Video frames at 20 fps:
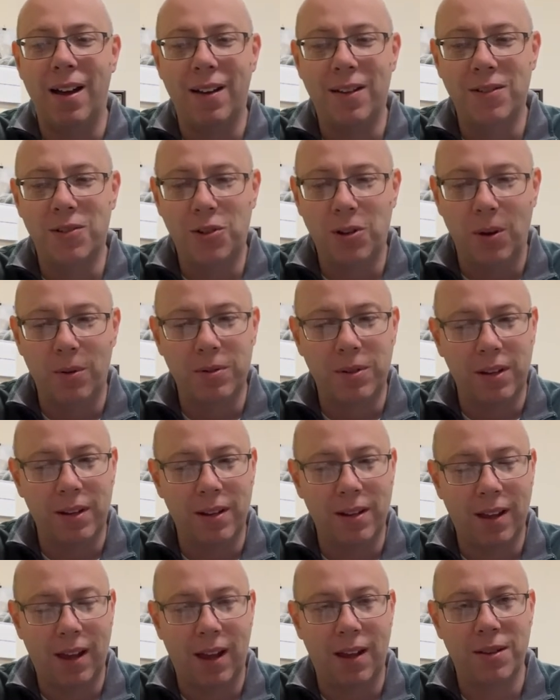shows
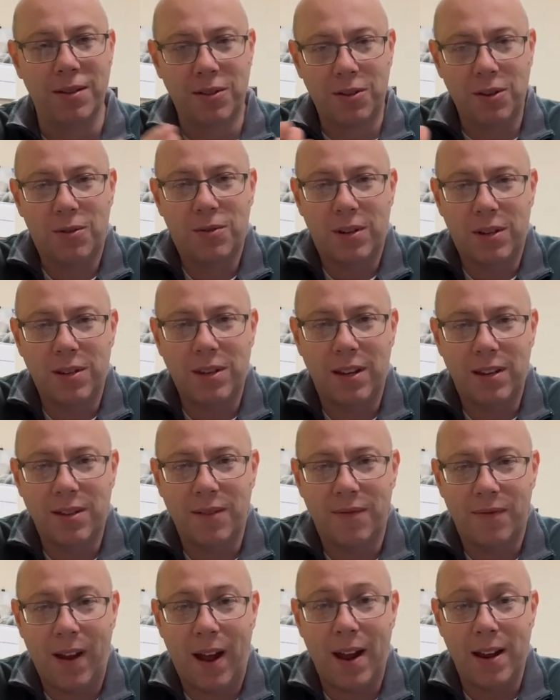a sense
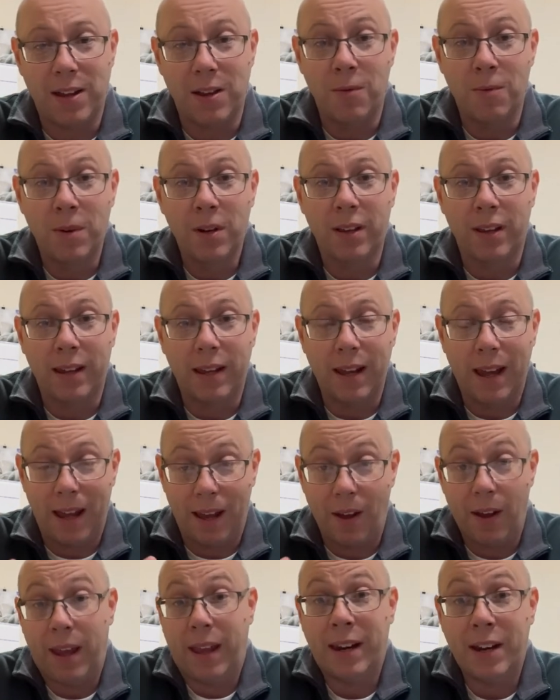of value,
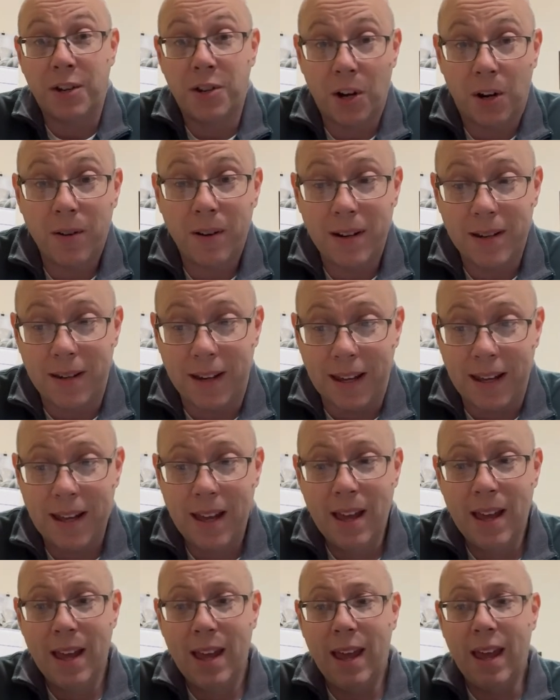really, in eternity.
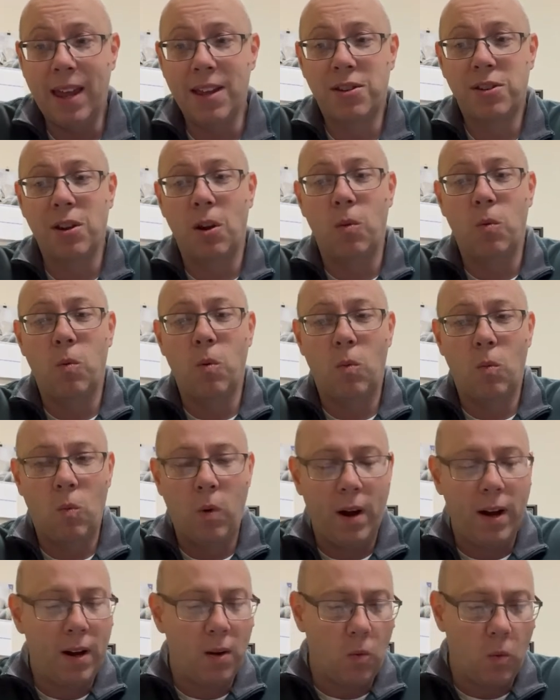And so
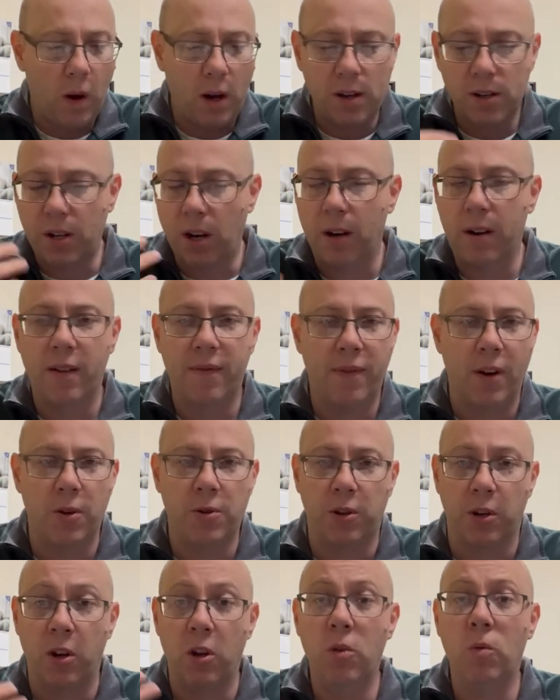where's our
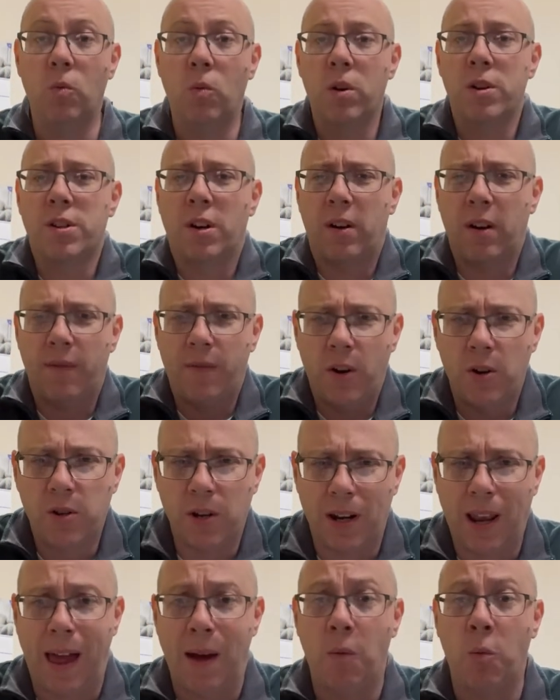devotion? Where's our
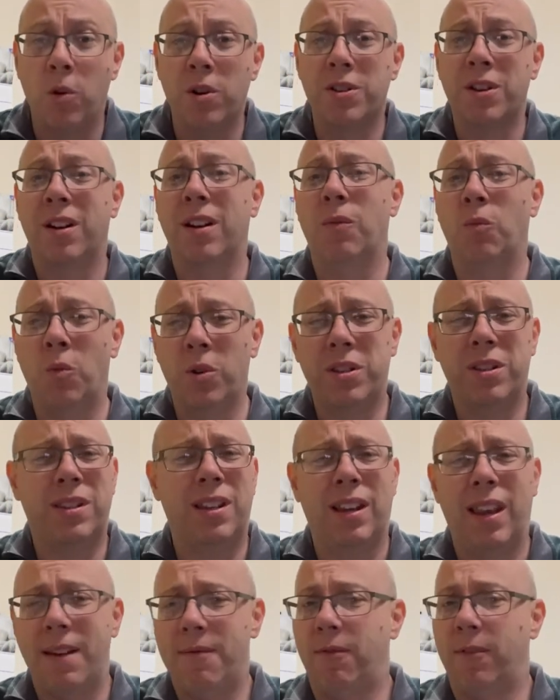devotion lie? What's
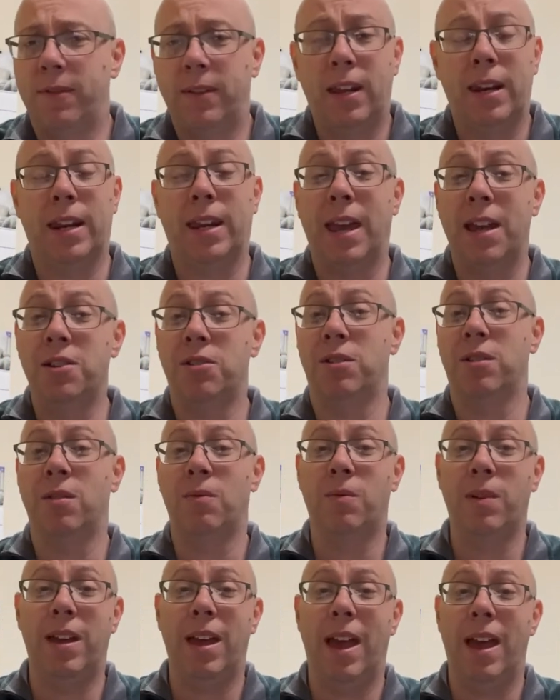the level of dedication
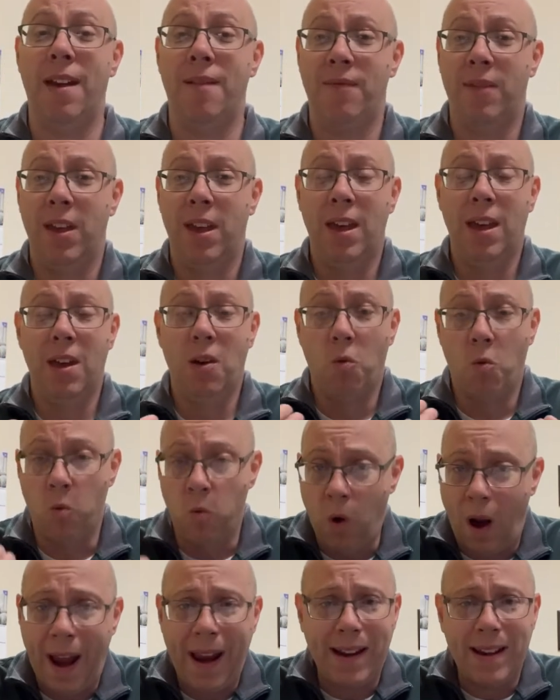that we have
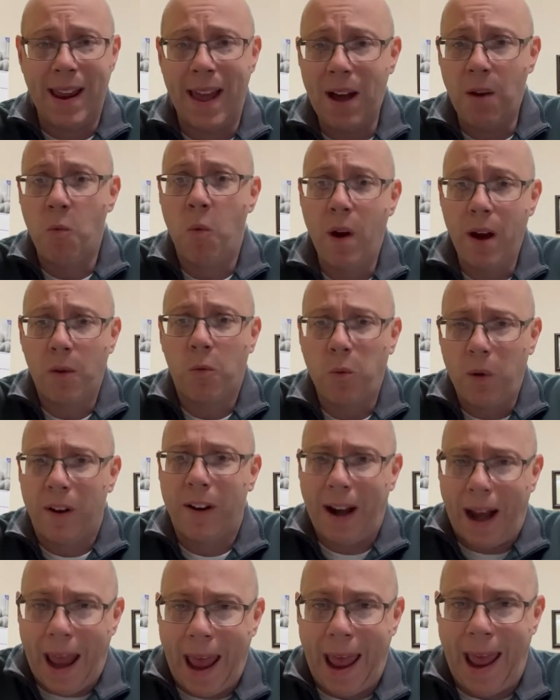right now where
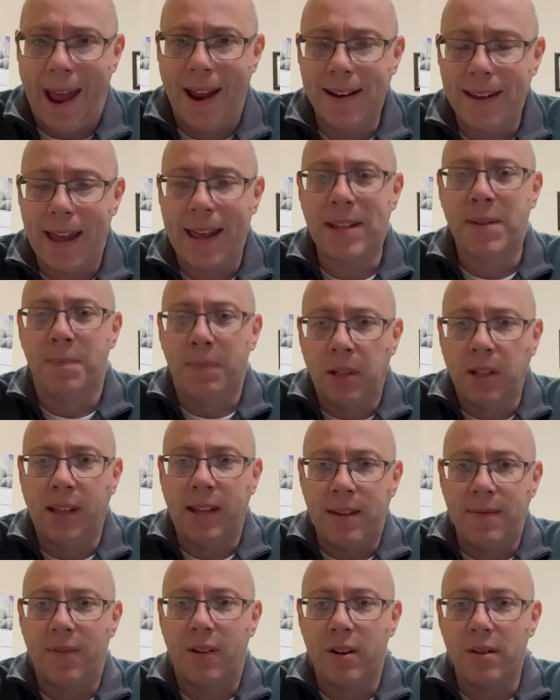we're at as
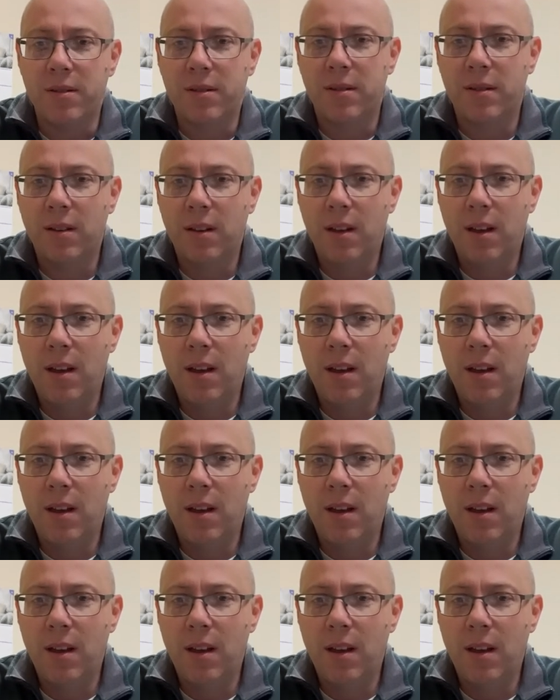believers?